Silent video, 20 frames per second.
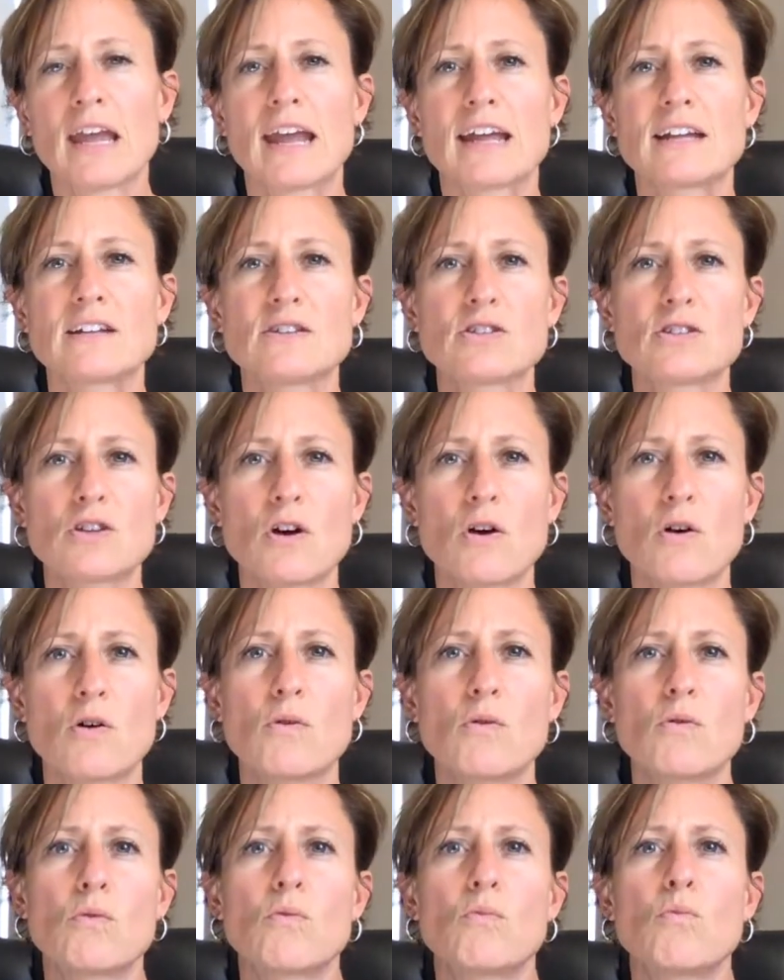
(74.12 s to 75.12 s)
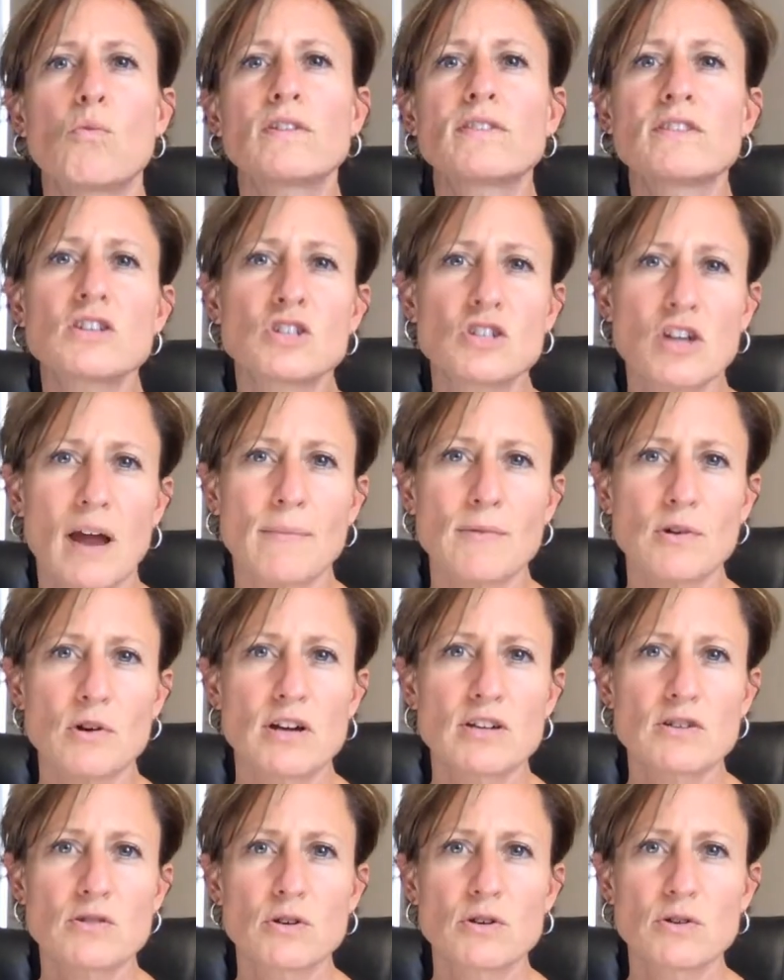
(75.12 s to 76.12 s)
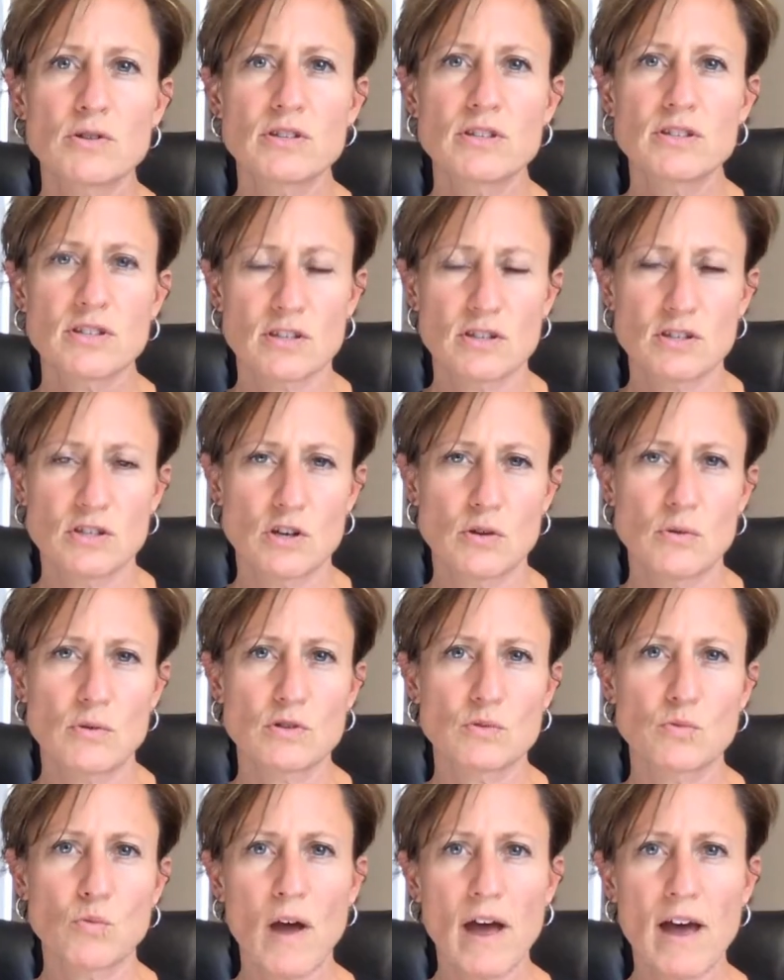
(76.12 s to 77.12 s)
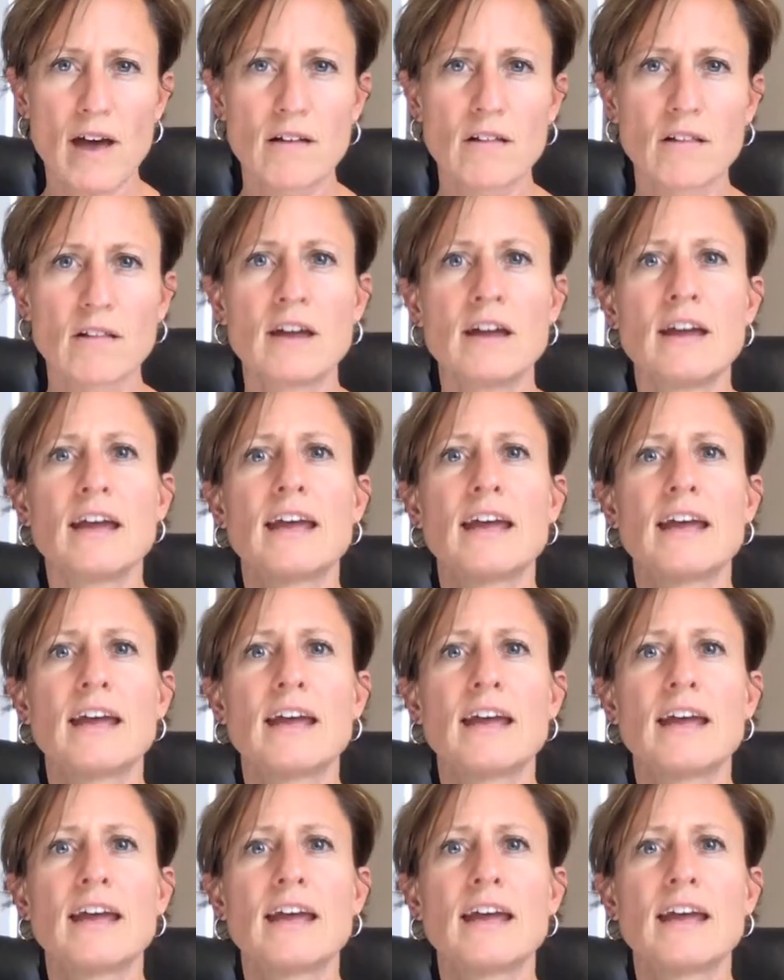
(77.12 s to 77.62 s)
And so what this chapter introduces us to as well